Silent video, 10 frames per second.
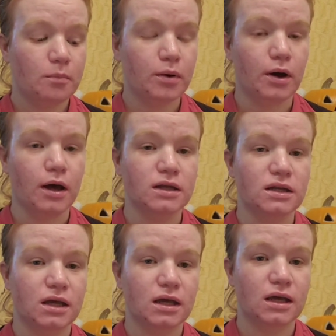But
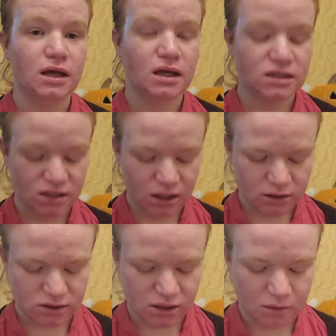is there
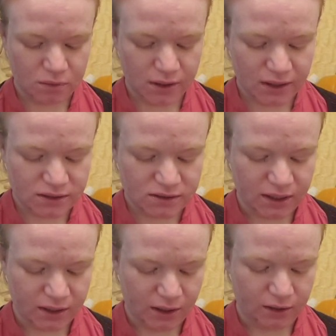someplace,
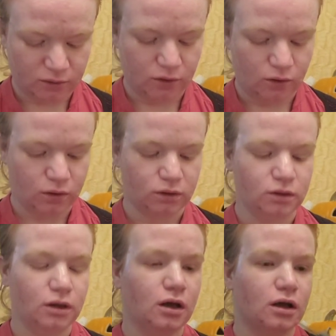like, I don't know,
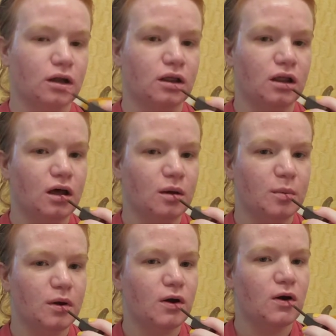a
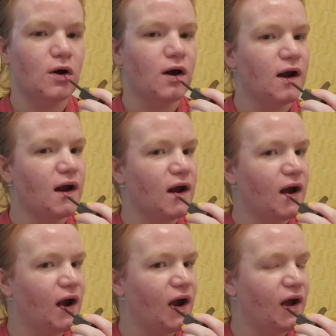club or
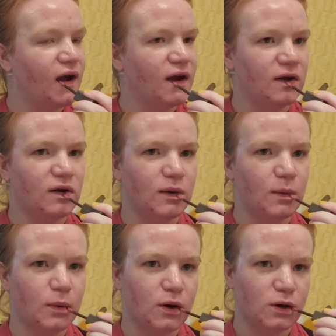a
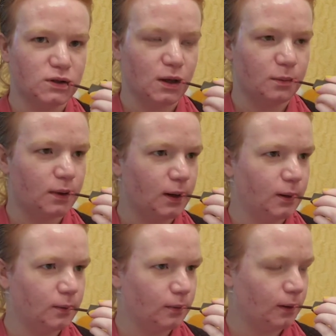group or
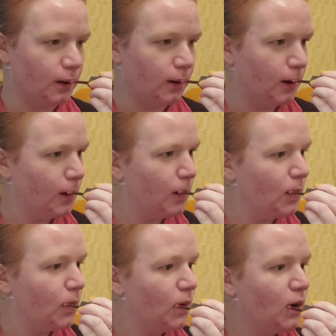something for
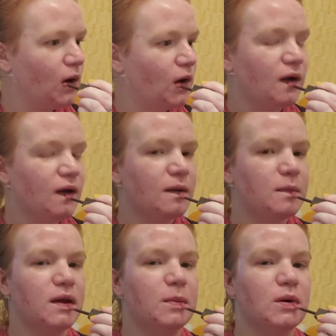
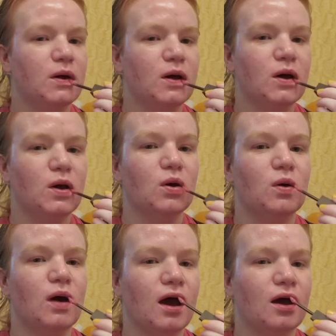people who
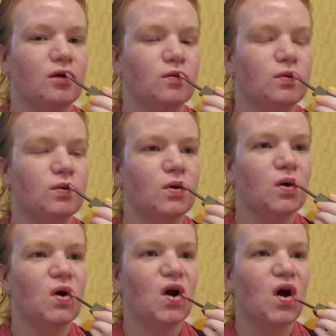have
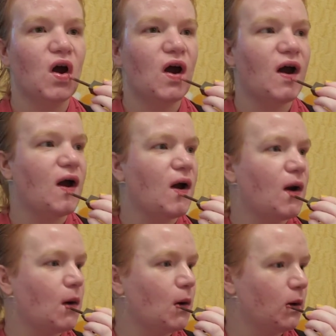
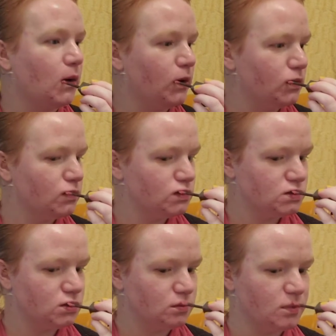or use
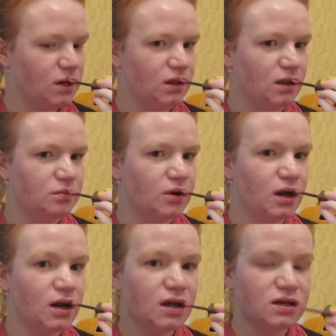too many lip
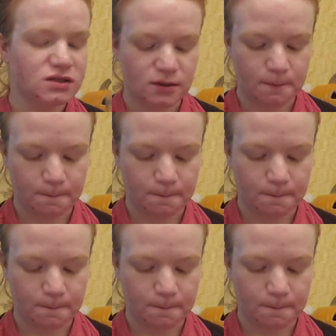products?